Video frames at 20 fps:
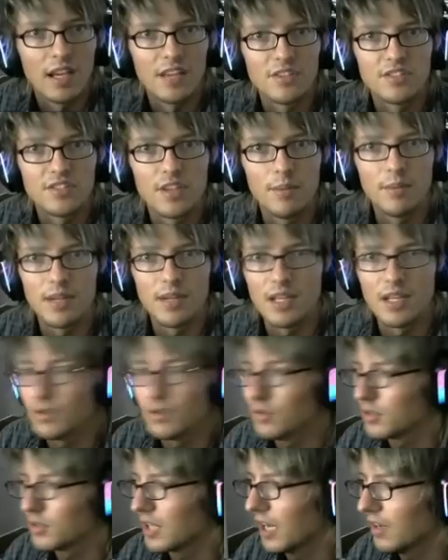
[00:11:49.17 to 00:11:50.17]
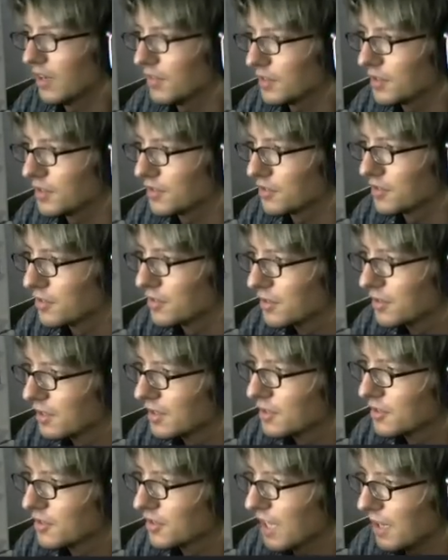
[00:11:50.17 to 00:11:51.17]
As somebody who covers
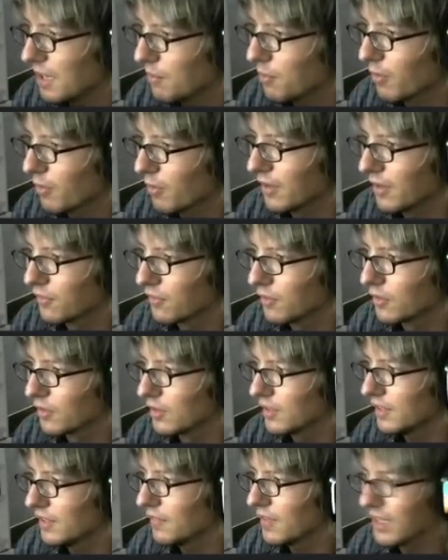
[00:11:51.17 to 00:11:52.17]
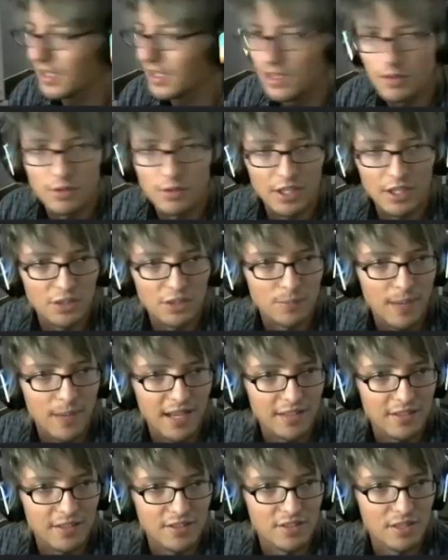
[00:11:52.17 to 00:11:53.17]
skateboarding for a living, you would
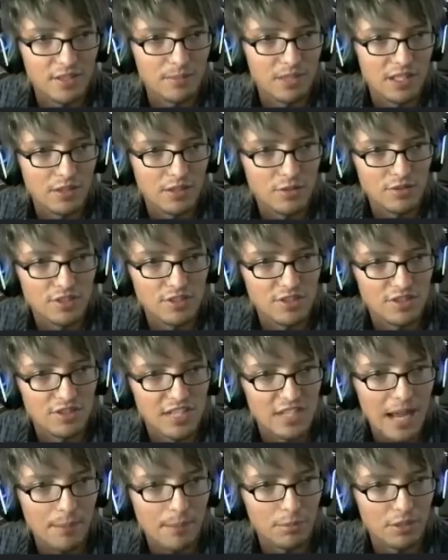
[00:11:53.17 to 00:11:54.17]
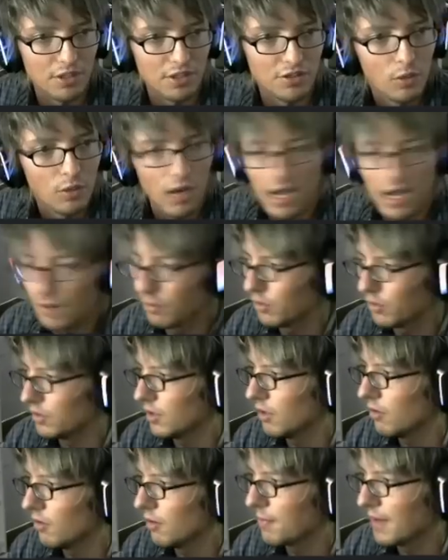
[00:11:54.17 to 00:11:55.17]
expect that somebody who's established, I would
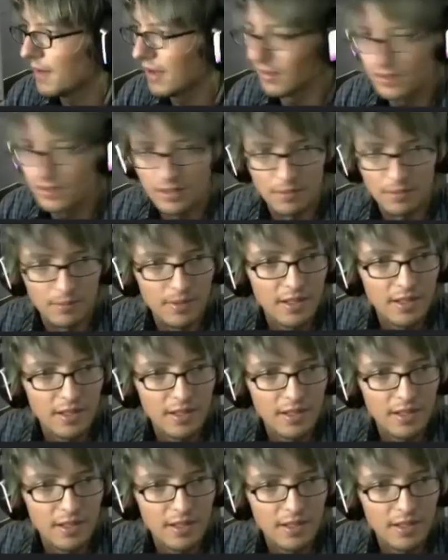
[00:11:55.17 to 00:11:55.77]
know about them.